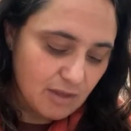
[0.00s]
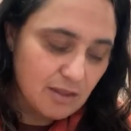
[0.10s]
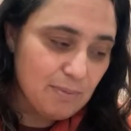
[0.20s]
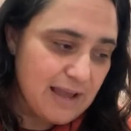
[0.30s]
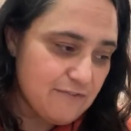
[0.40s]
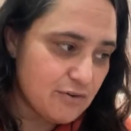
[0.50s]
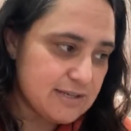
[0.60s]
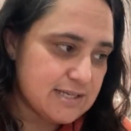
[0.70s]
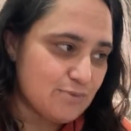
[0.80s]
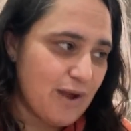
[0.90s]
The
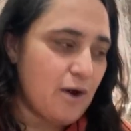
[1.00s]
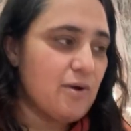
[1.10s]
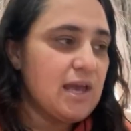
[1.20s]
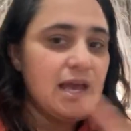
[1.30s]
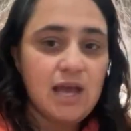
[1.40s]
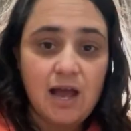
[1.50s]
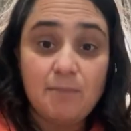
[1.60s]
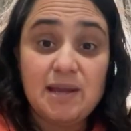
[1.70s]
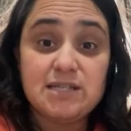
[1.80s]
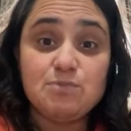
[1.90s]
playfulness as well.
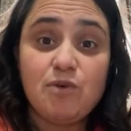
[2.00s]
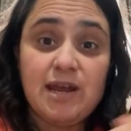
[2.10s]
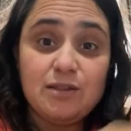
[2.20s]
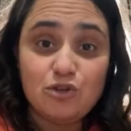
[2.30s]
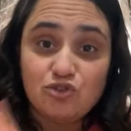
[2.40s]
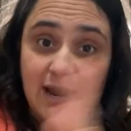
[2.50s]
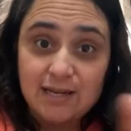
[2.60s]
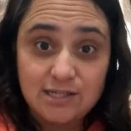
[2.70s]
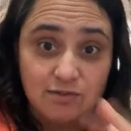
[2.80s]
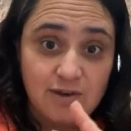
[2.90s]
In spring, the
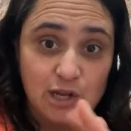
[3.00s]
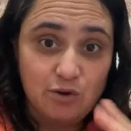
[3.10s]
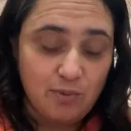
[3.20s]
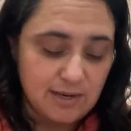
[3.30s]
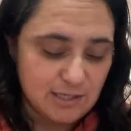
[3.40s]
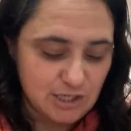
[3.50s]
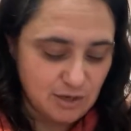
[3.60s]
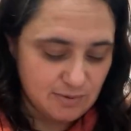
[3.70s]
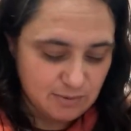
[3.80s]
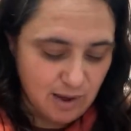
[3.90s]
dragon's a really good one to
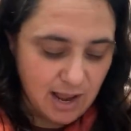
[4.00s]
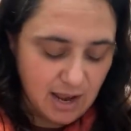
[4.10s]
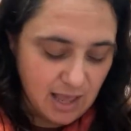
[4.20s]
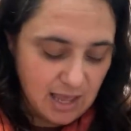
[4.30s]
do as well.